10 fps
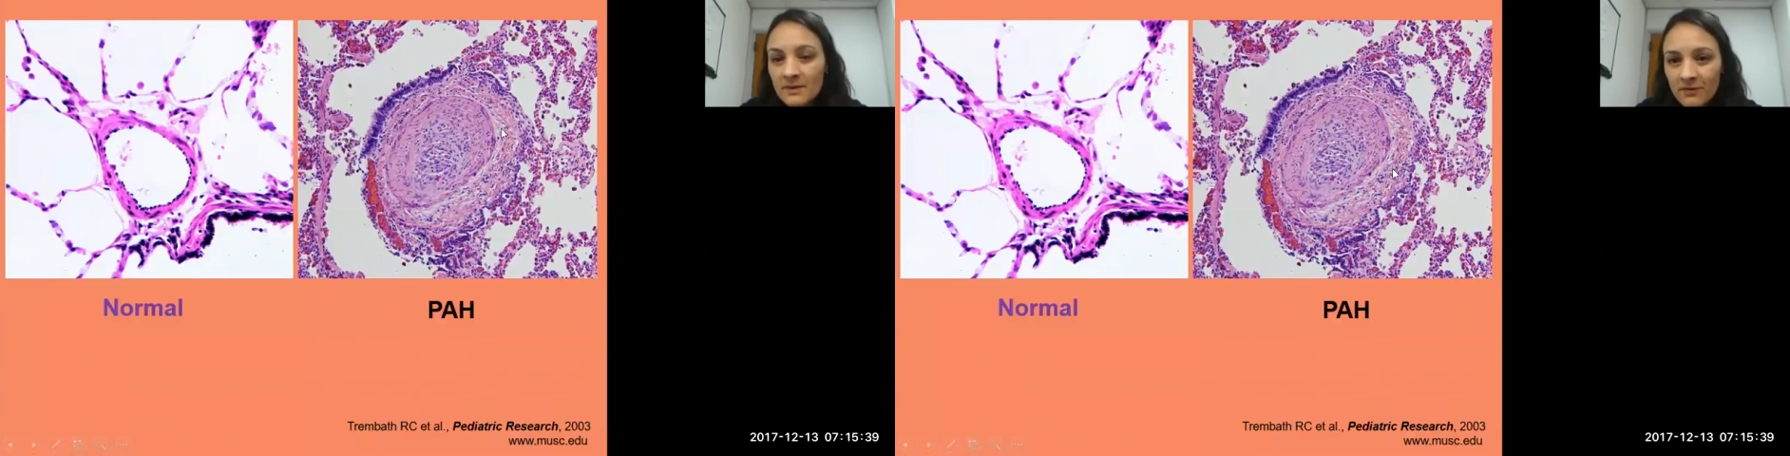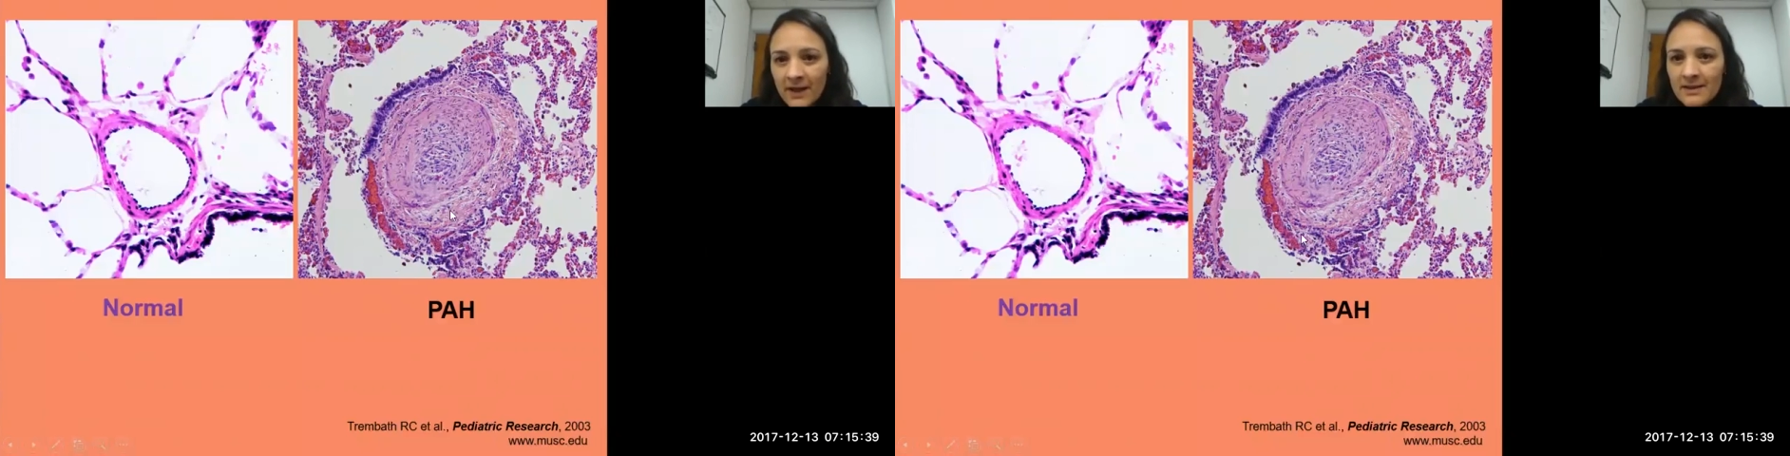
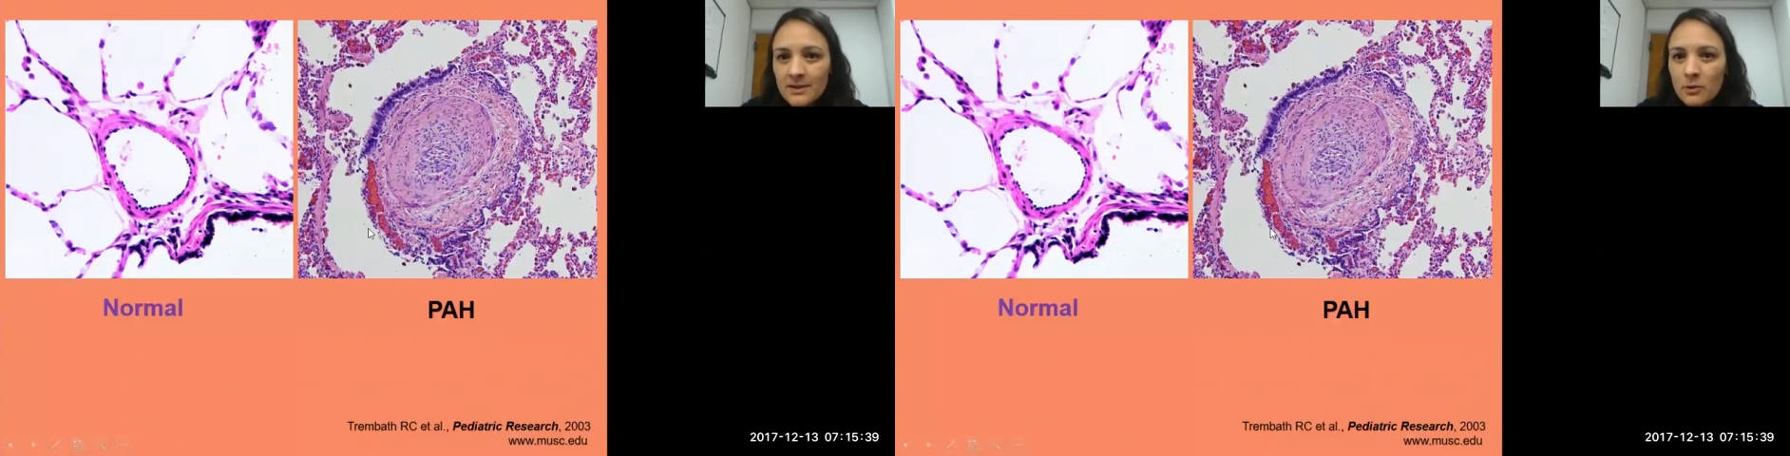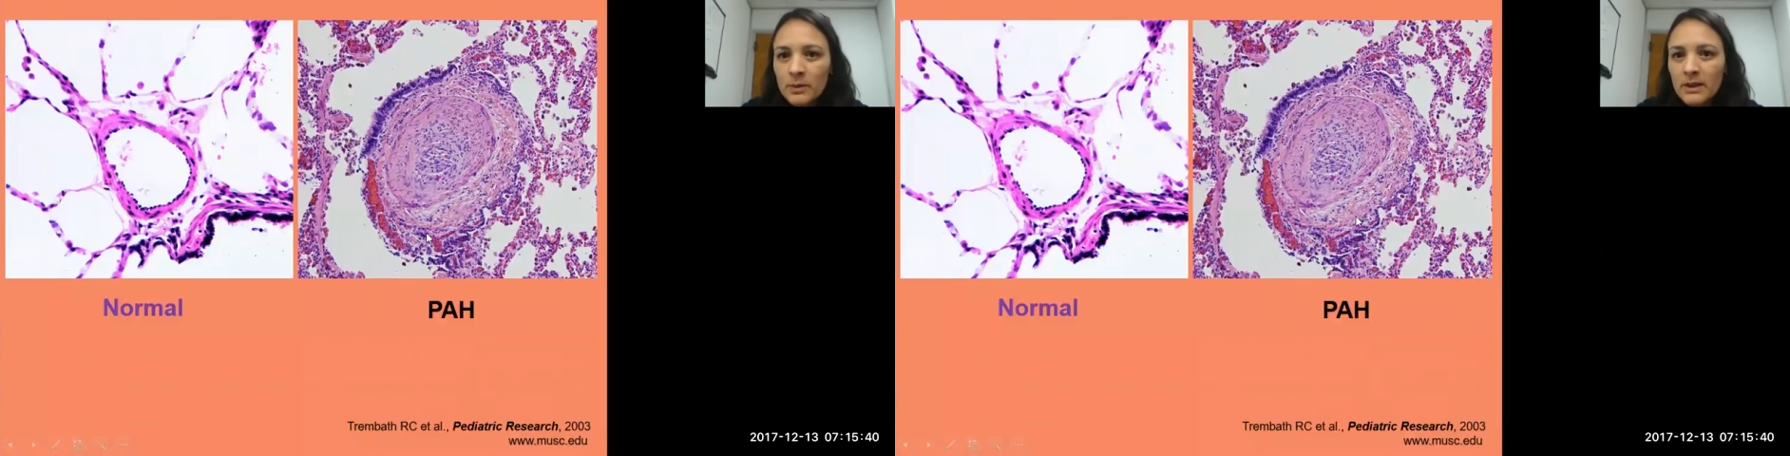
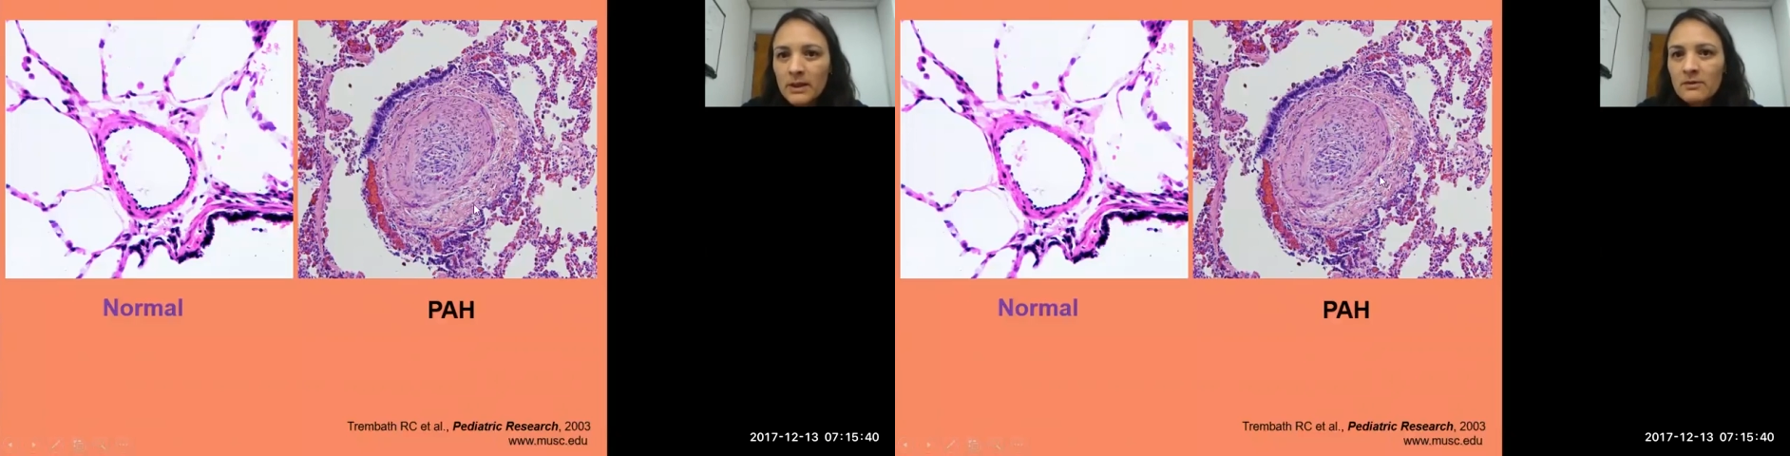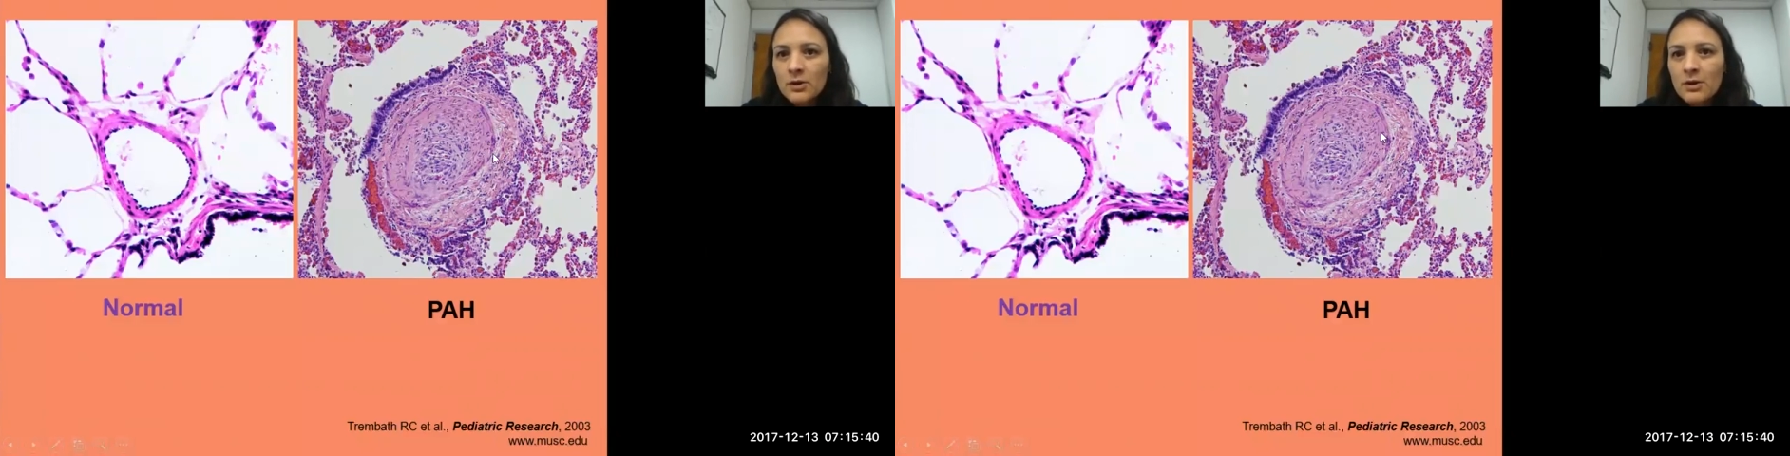vessel,
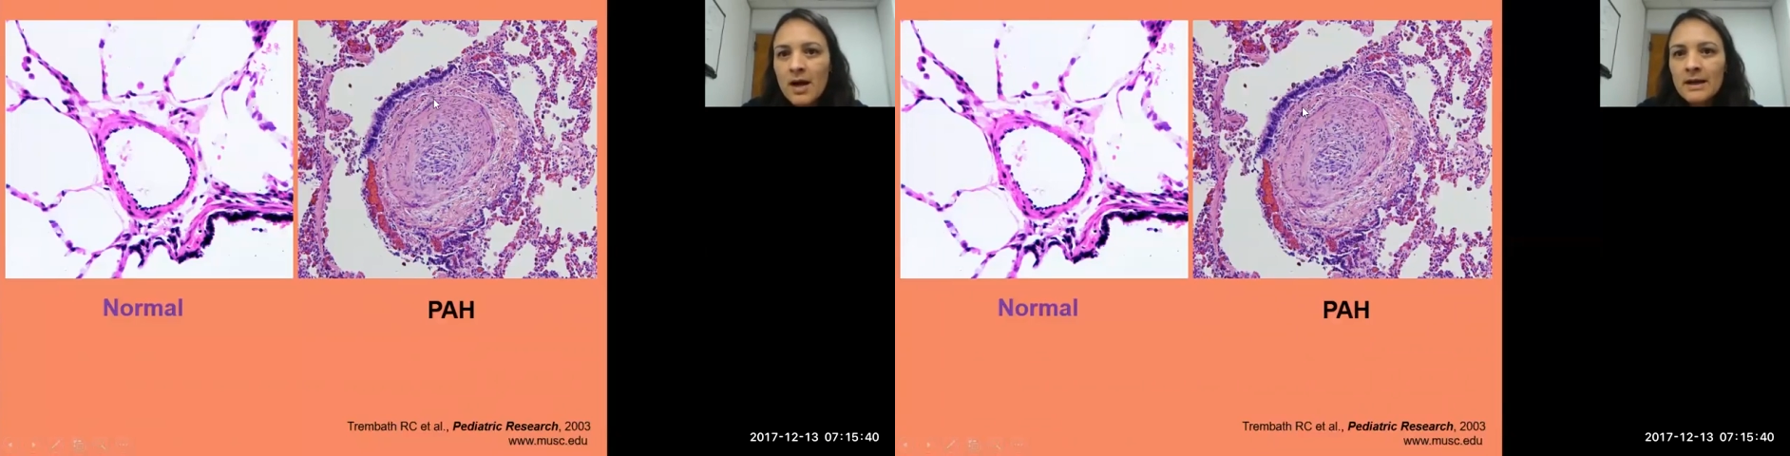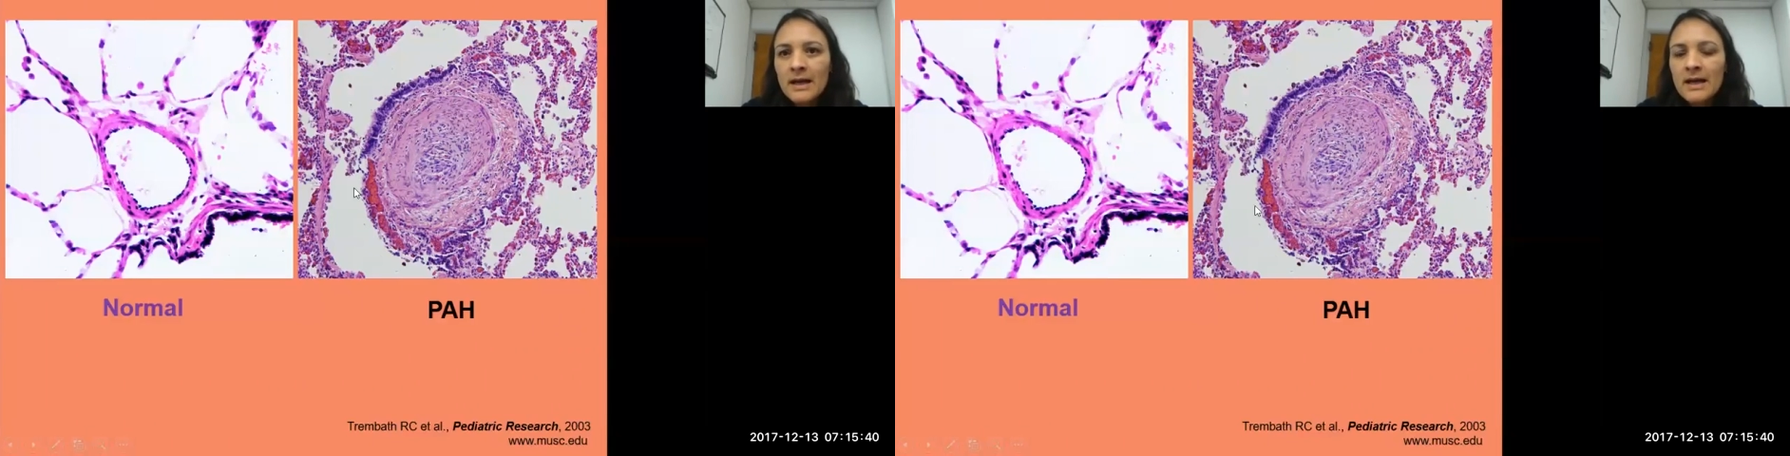believe it or not,